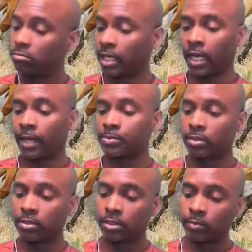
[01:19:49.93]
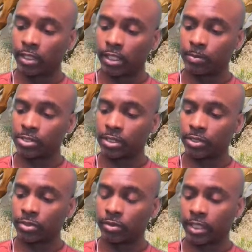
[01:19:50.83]
Absolutely 100%
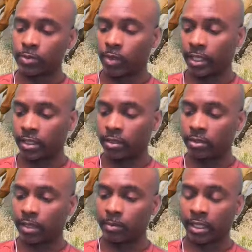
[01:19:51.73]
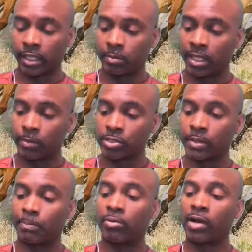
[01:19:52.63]
true. And that's why they killed that man. That man was a
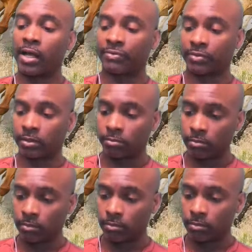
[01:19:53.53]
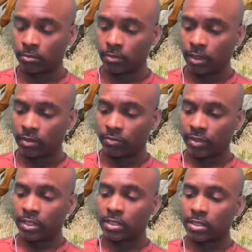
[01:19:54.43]
prophet.
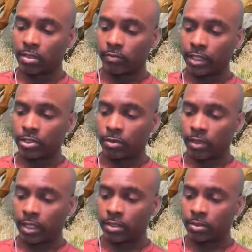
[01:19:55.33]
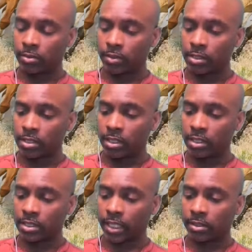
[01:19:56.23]
Venus is in retrograde too, Christine.
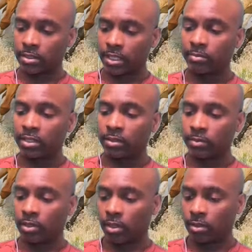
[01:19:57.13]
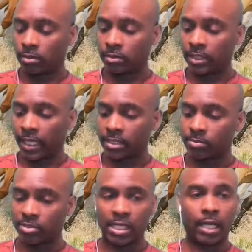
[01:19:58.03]
Does that mean we all gonna die?
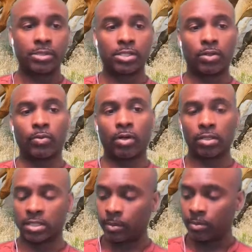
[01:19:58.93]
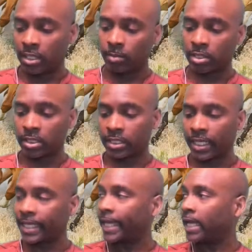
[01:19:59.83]
Some zombies gonna walk? Does that mean I'm gonna get
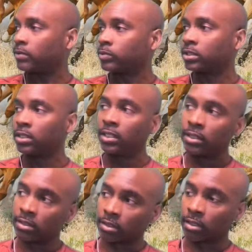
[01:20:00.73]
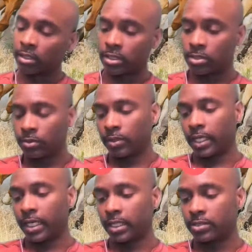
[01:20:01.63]
that cat with the 32
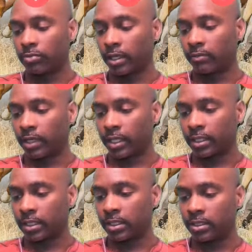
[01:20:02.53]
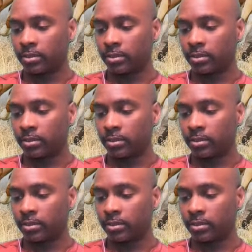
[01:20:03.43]
legs running around here eating